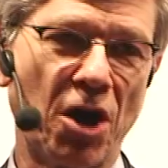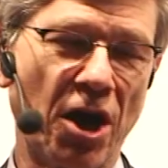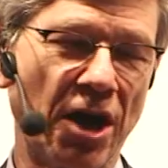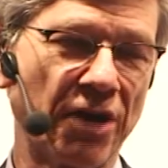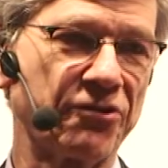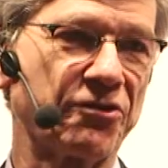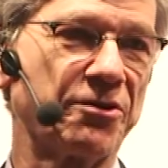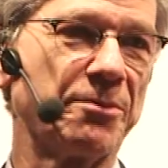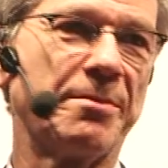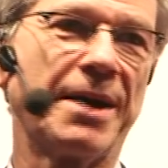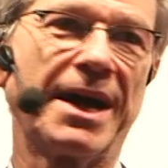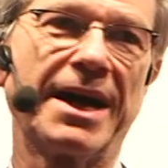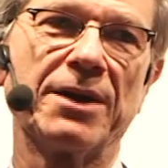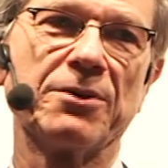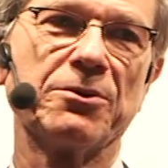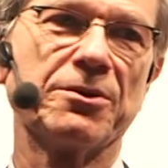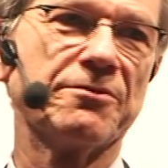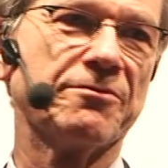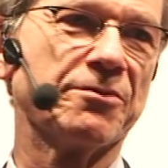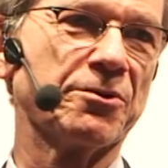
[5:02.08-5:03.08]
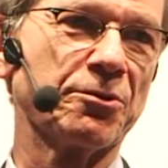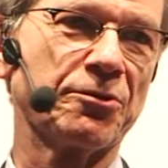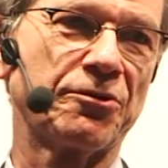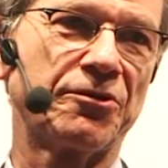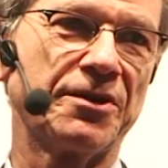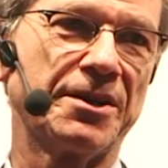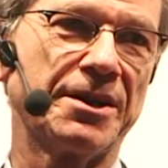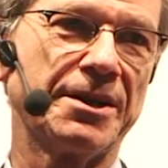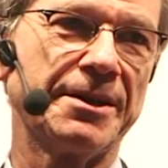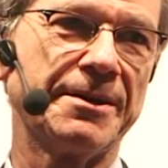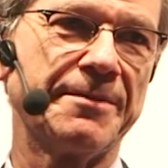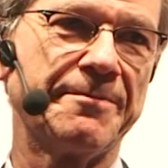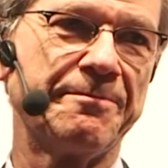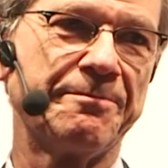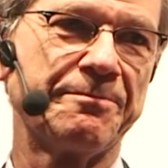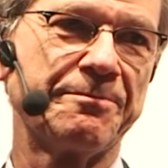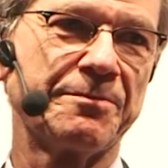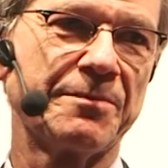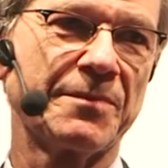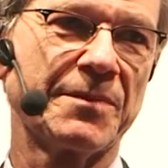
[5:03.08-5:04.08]
loss of biodiversity,
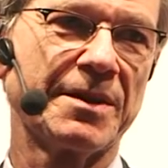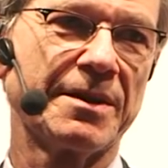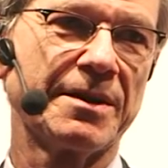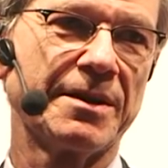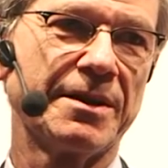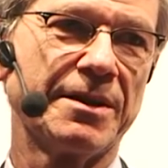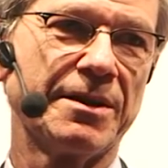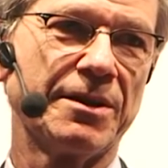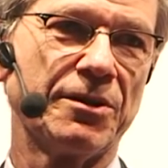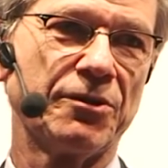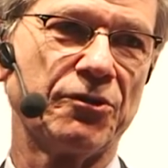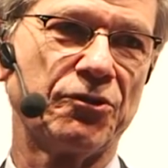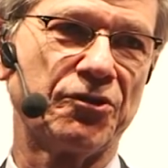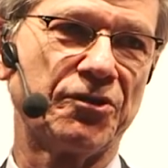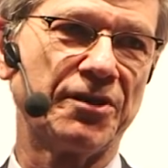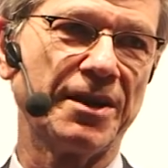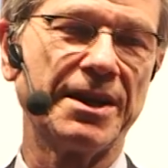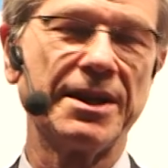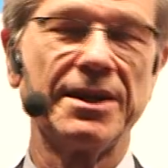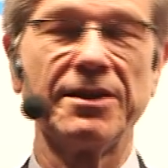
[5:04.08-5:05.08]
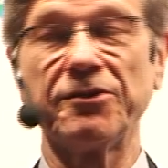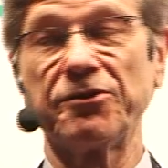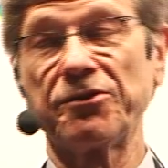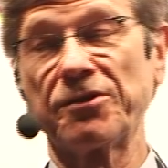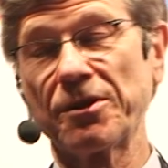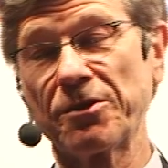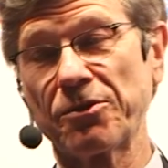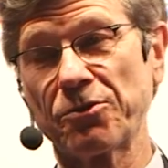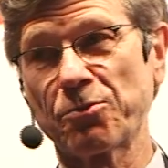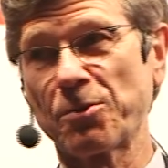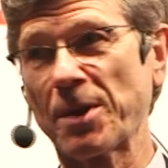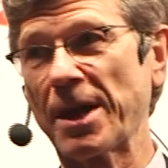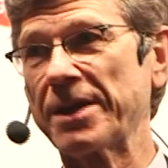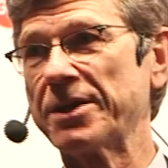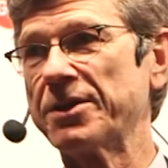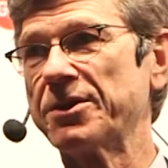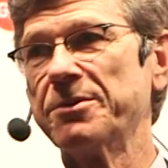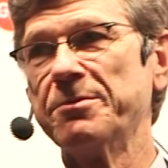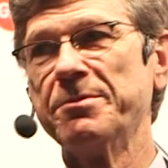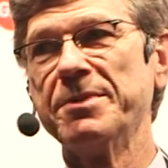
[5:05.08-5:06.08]
cities that
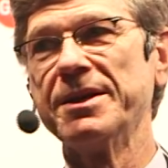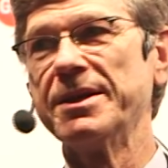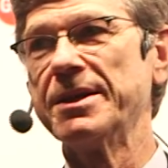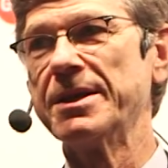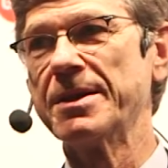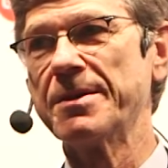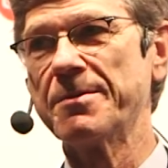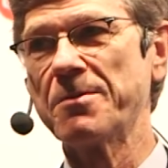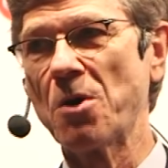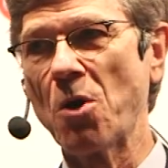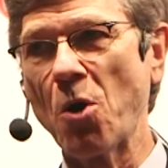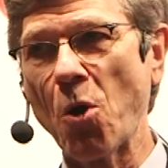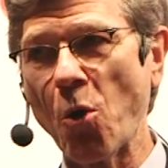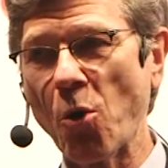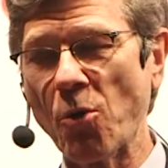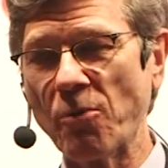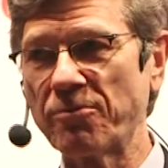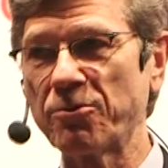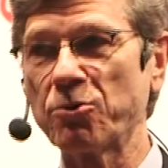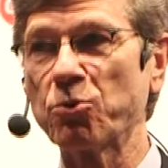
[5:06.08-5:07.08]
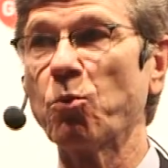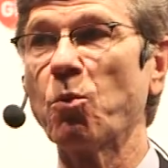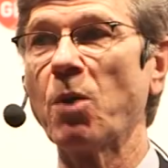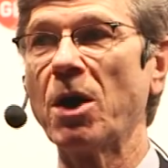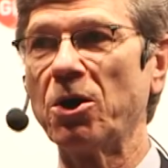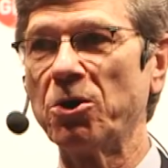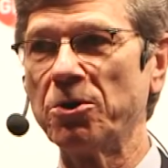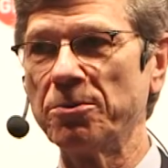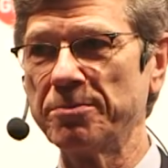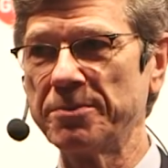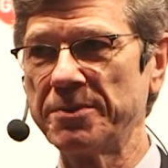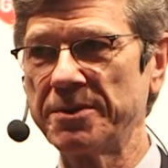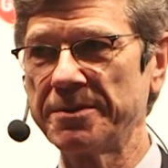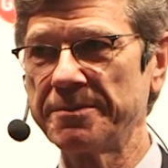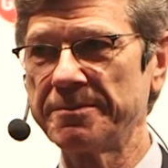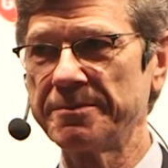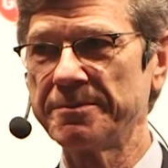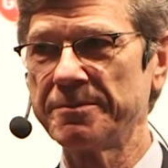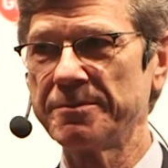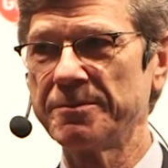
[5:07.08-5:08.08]
threaten to be
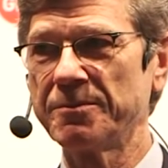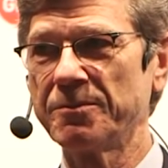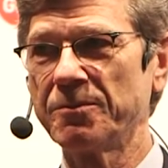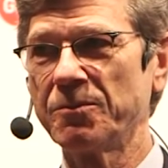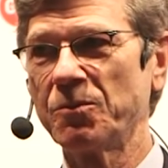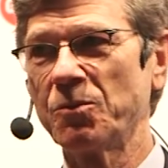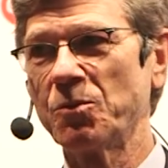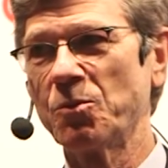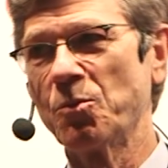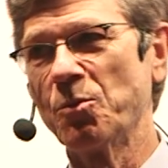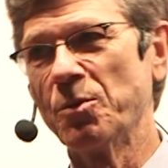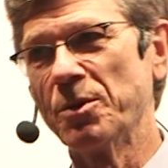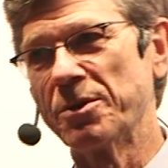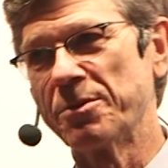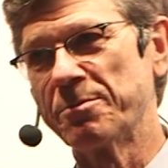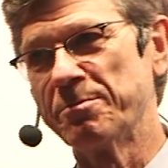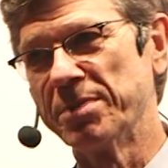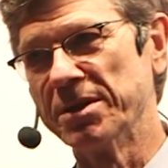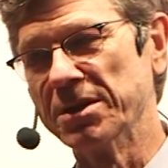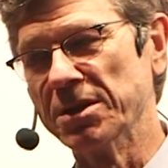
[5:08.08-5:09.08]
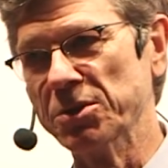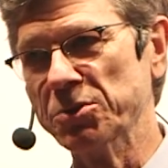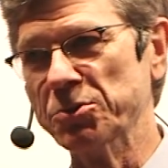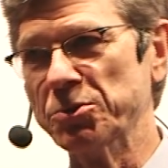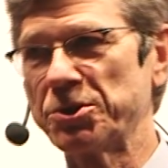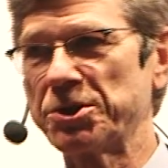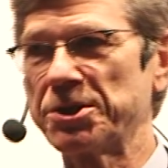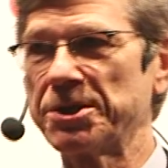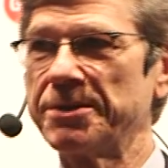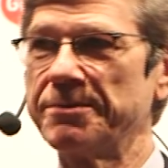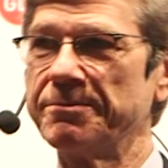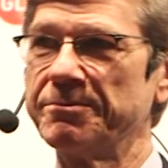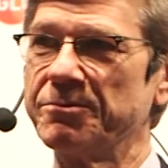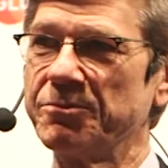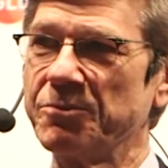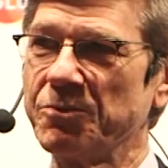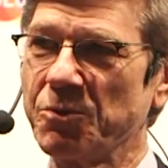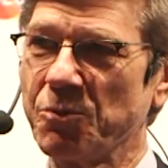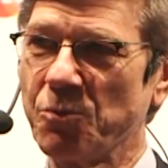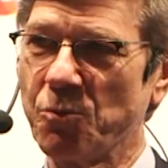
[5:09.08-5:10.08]
overwhelmed with
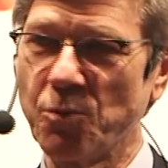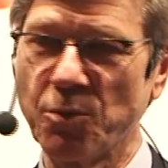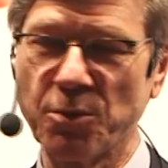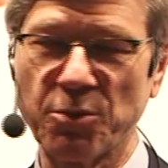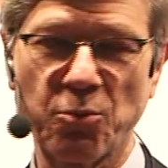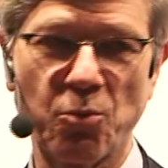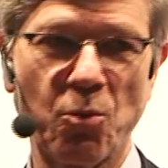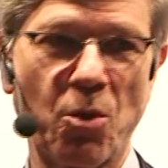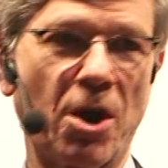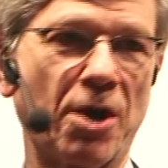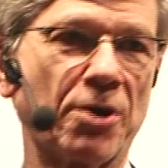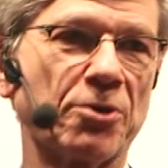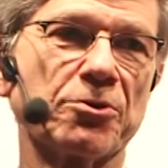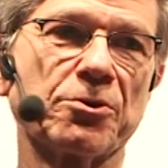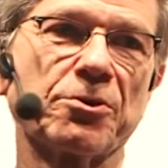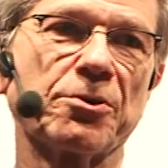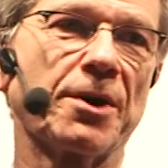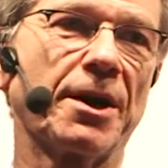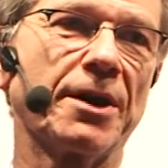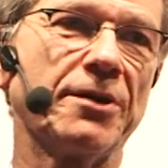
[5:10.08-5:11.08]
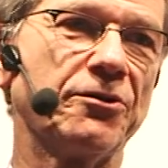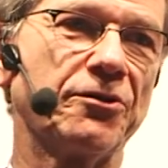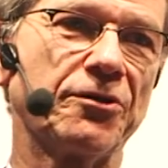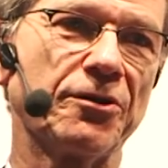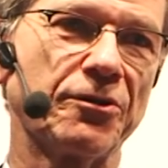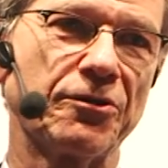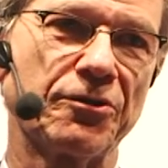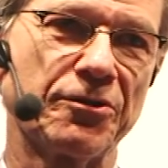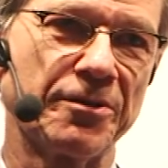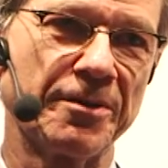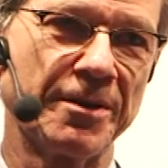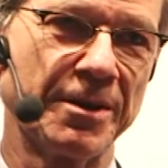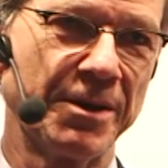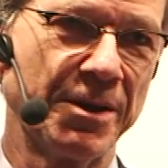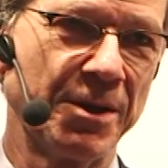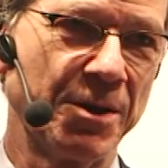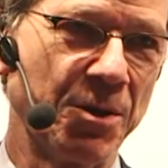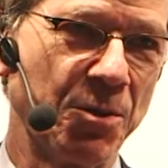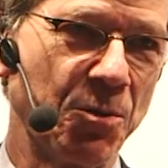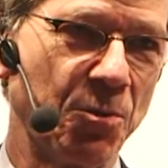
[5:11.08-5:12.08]
pollution, with water crisis,
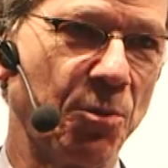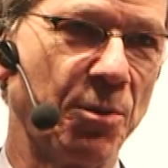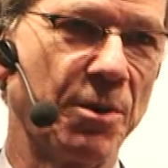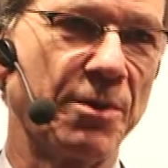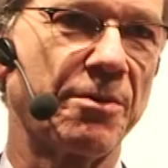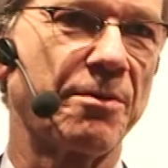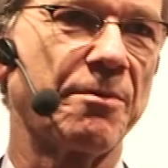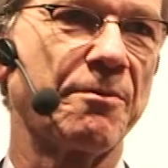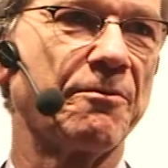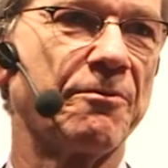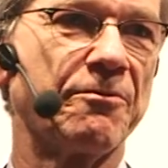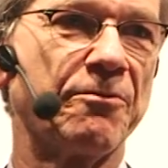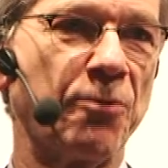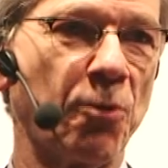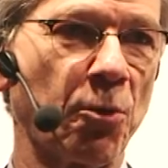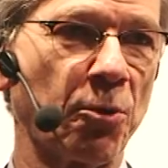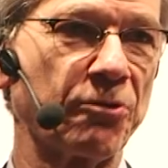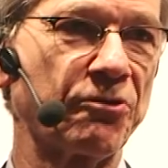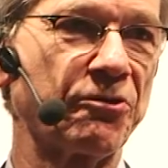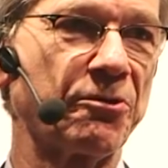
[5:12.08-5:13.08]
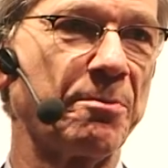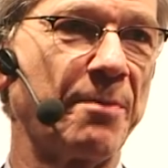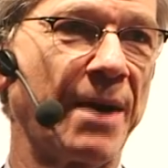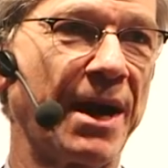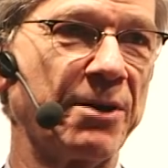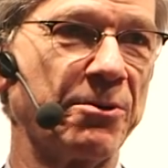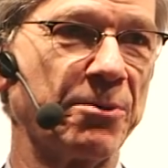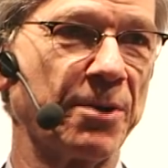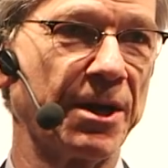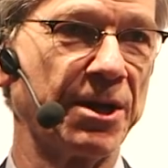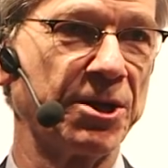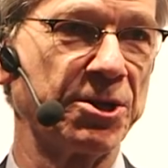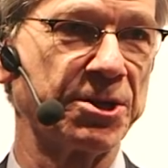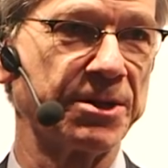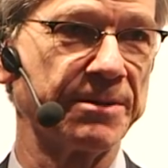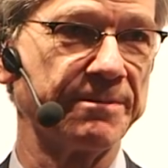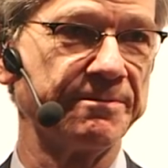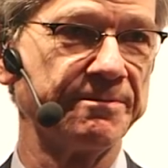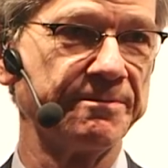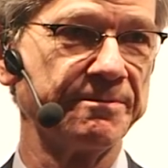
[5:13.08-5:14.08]
with forced
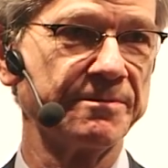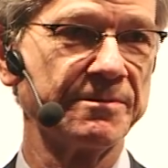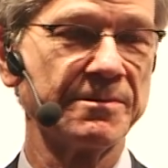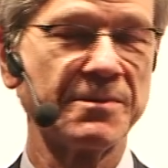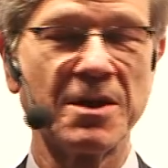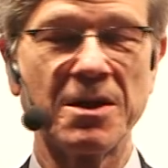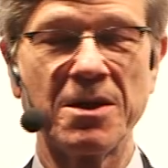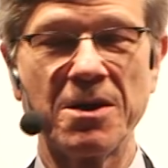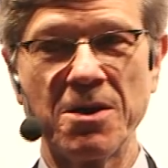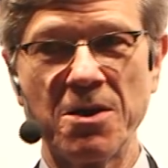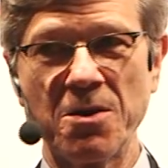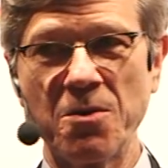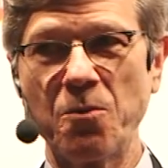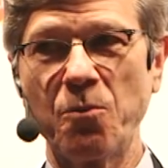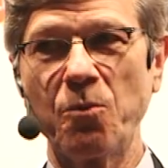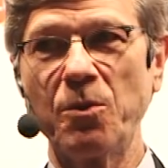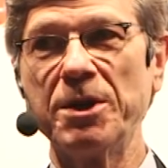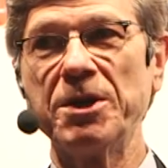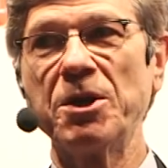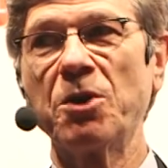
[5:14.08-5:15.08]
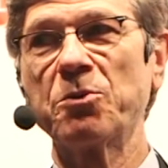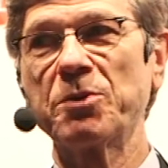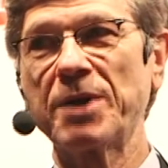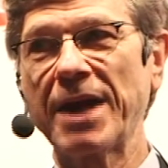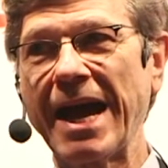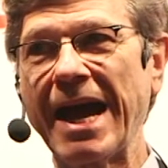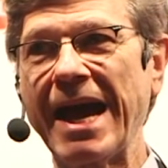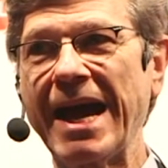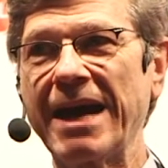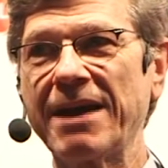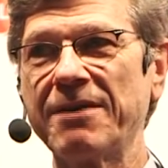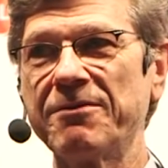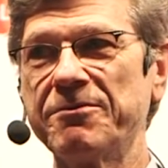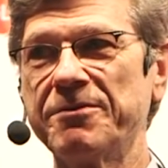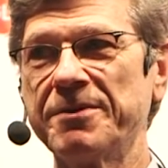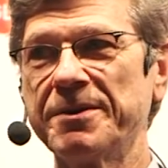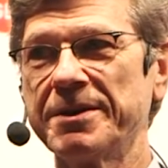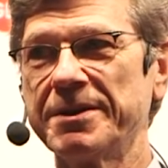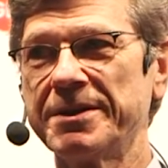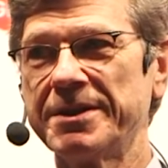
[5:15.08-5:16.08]
migration, we don't
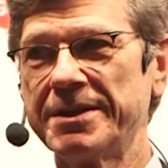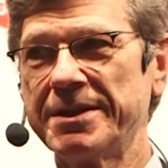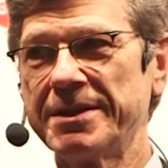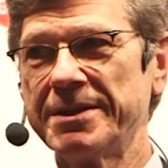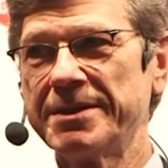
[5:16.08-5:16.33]
have